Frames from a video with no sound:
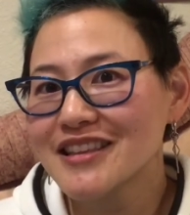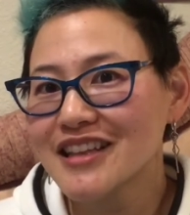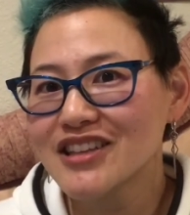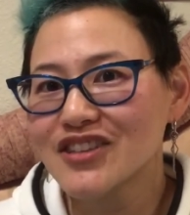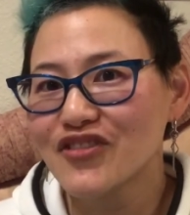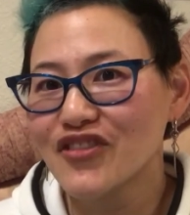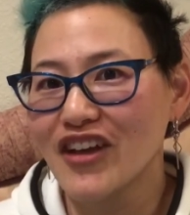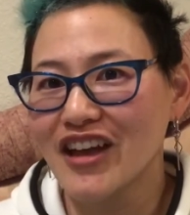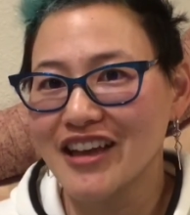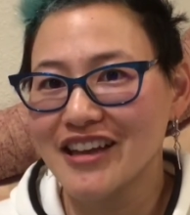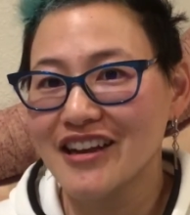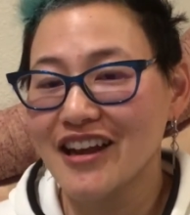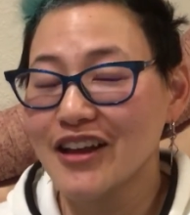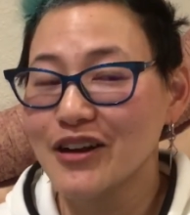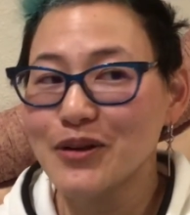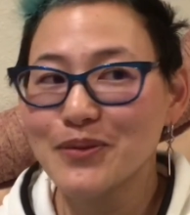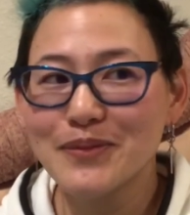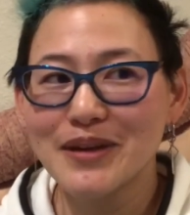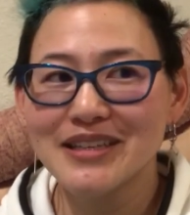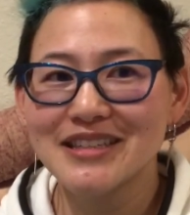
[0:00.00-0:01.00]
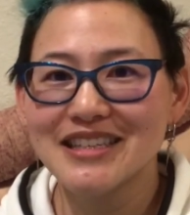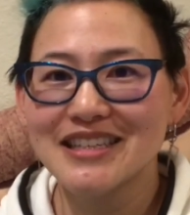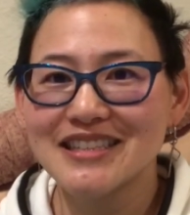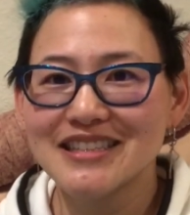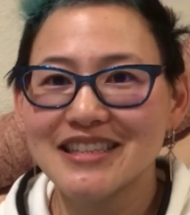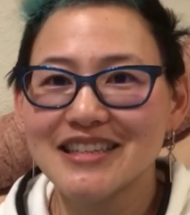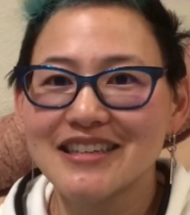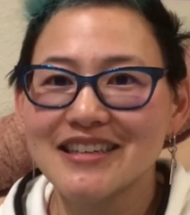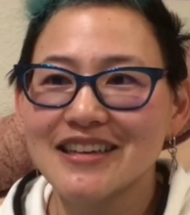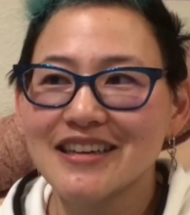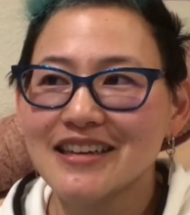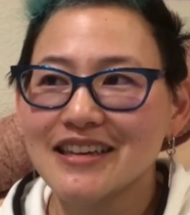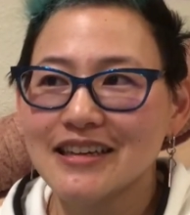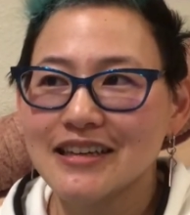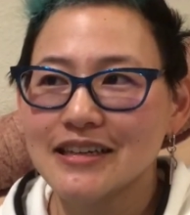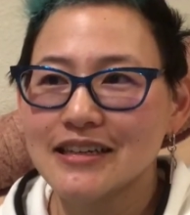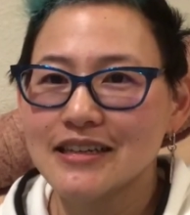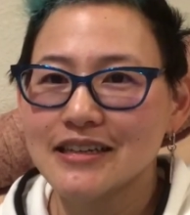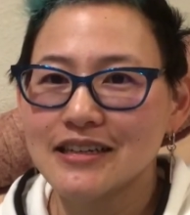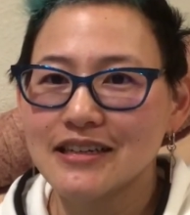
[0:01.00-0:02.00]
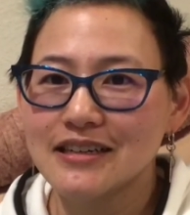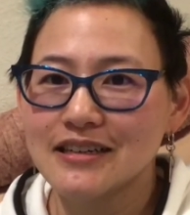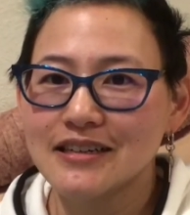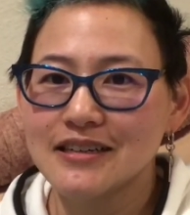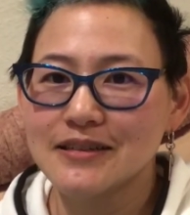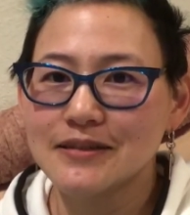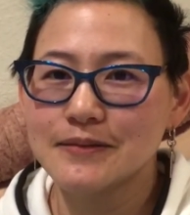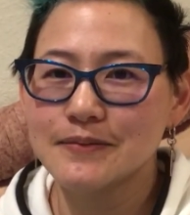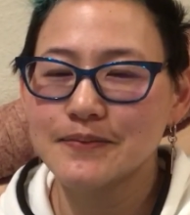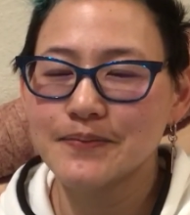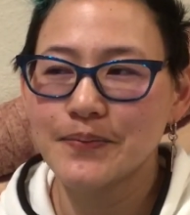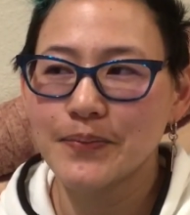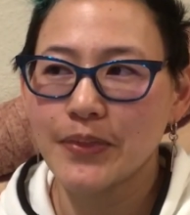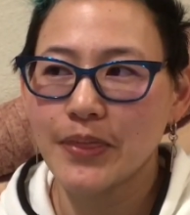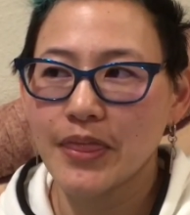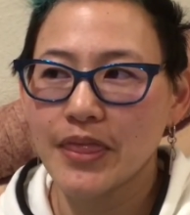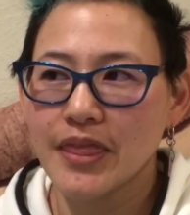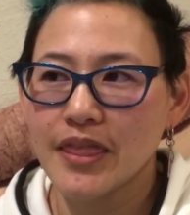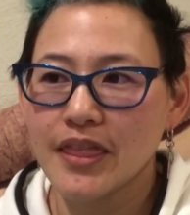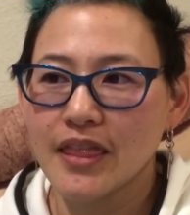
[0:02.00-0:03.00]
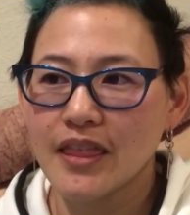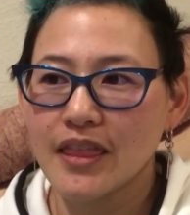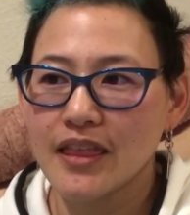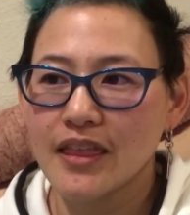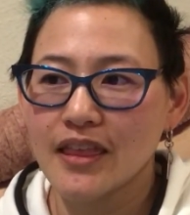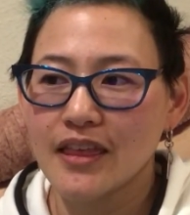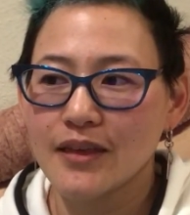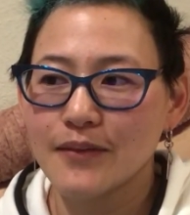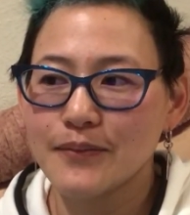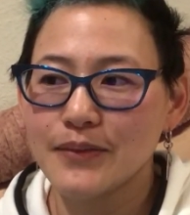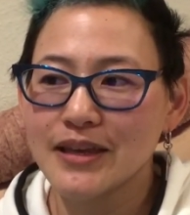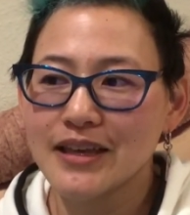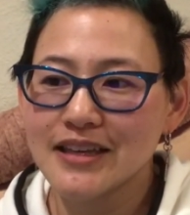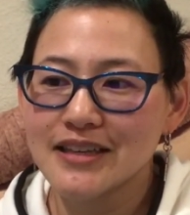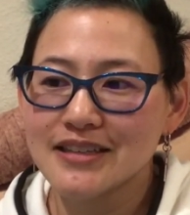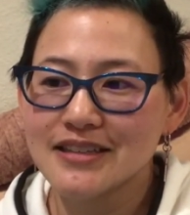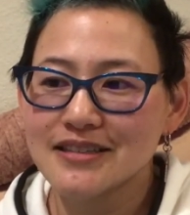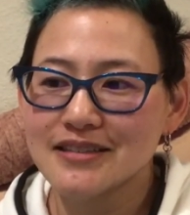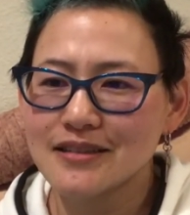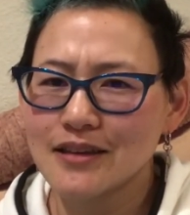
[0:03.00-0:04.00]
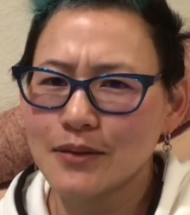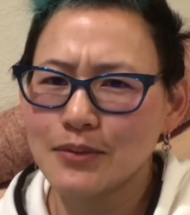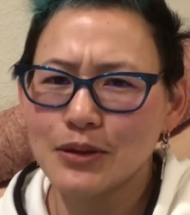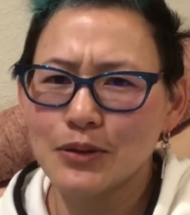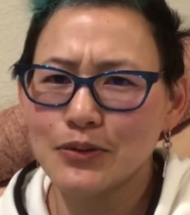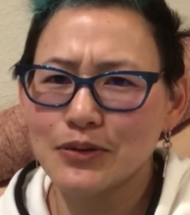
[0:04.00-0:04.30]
That's fine. I don't mind teasing, um, because I mean,